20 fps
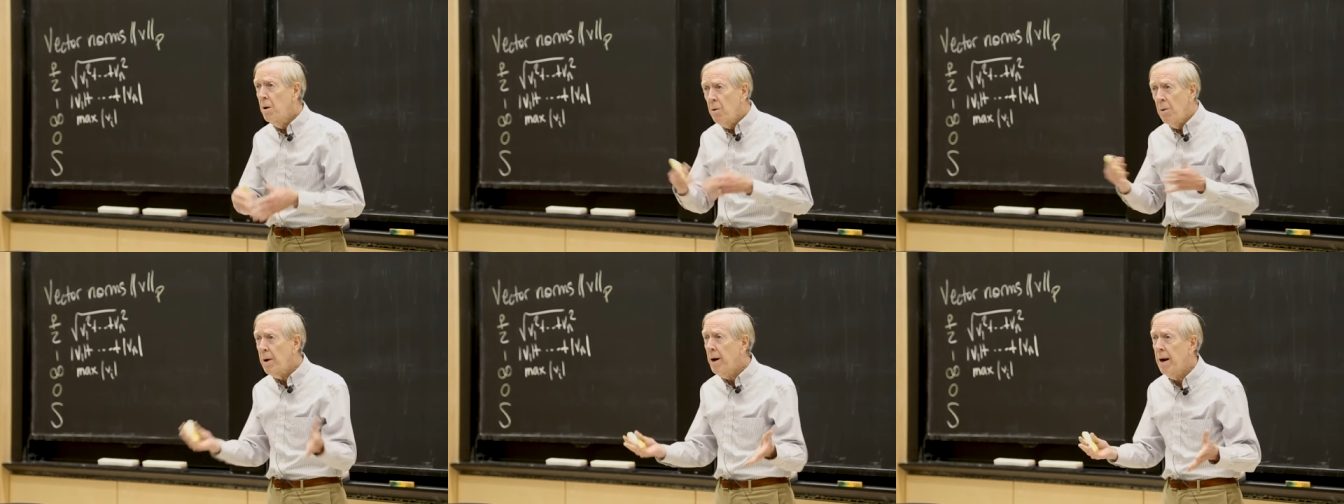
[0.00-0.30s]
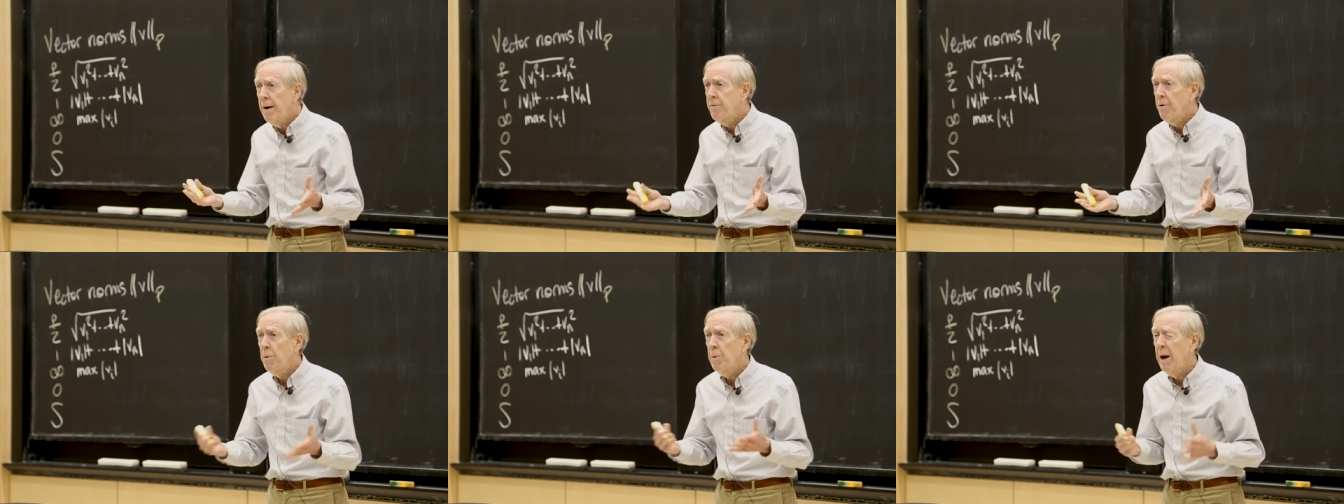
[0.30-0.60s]

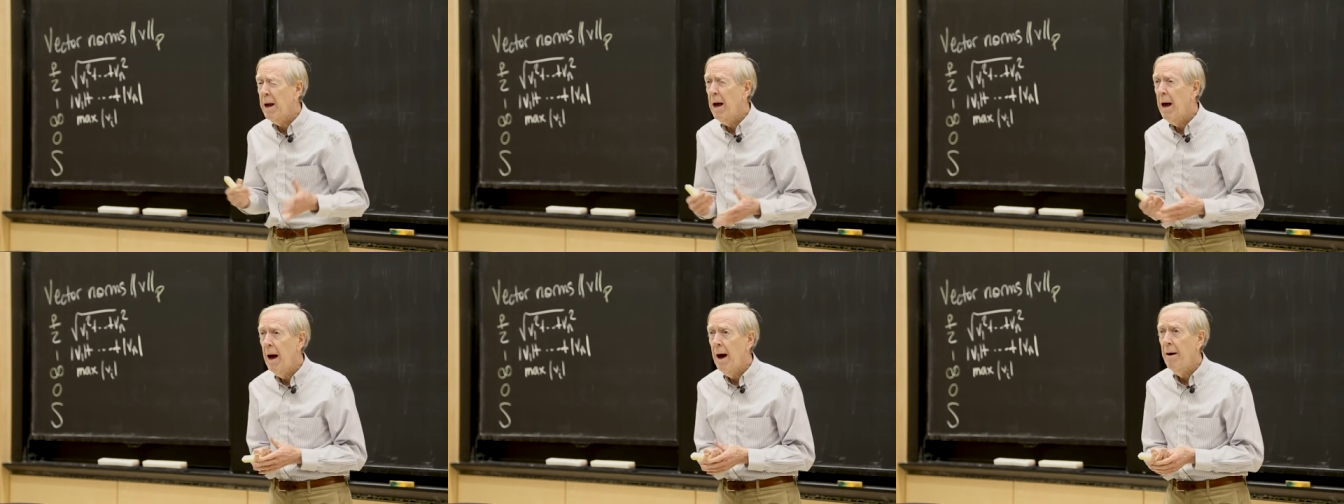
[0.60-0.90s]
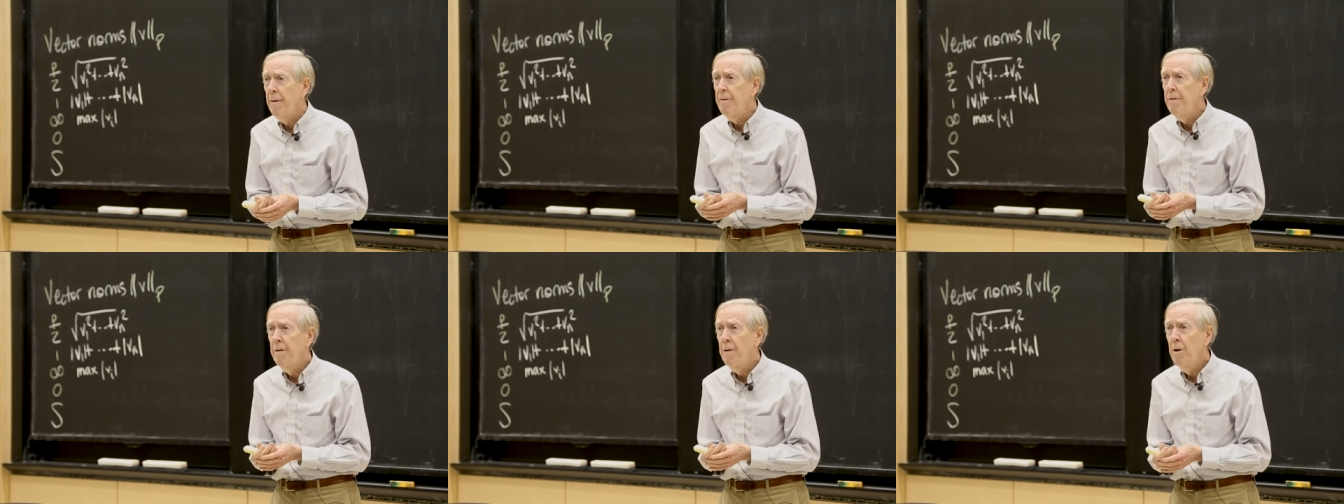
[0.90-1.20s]
whatever we
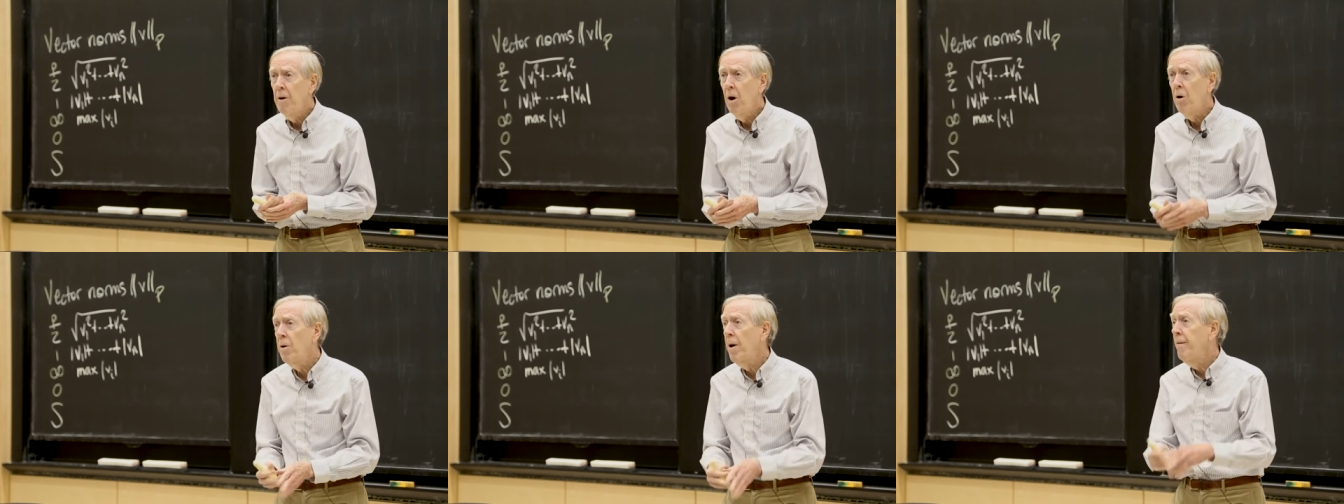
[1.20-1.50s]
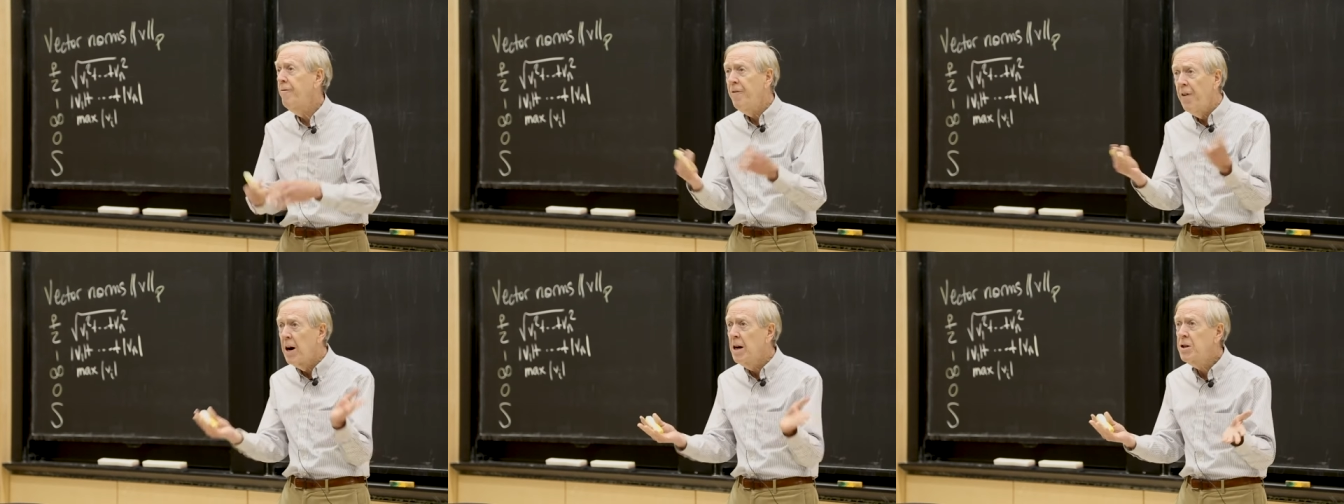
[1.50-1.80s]
have, or
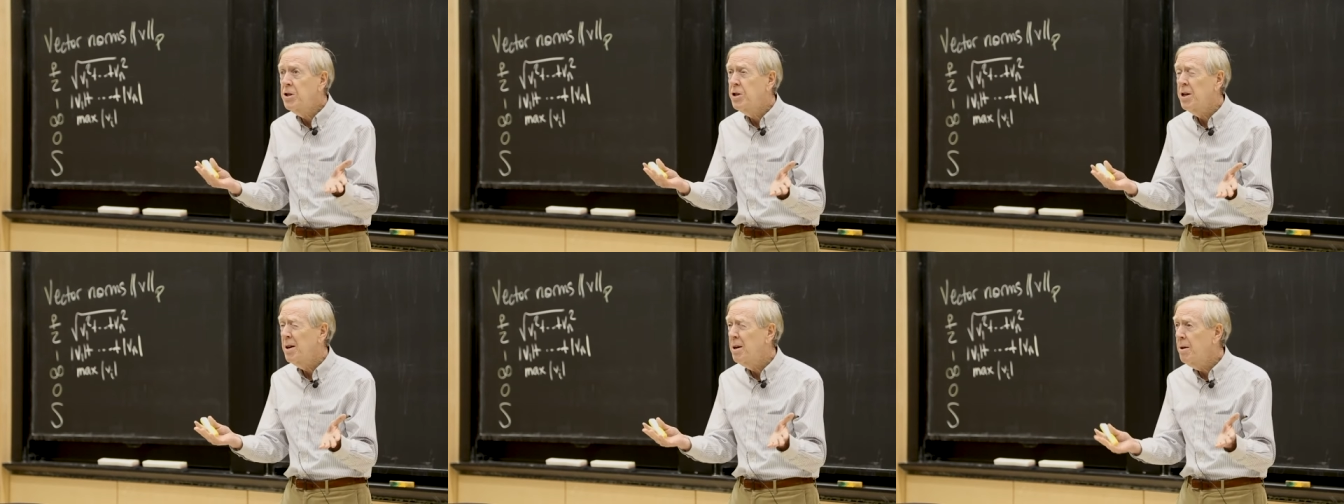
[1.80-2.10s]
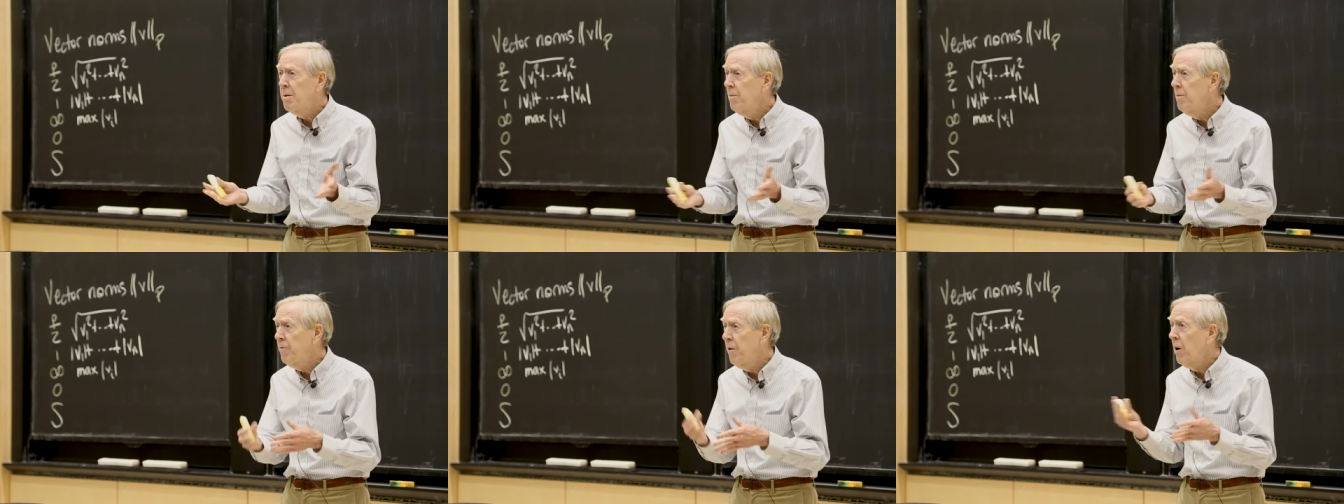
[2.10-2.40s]
a function,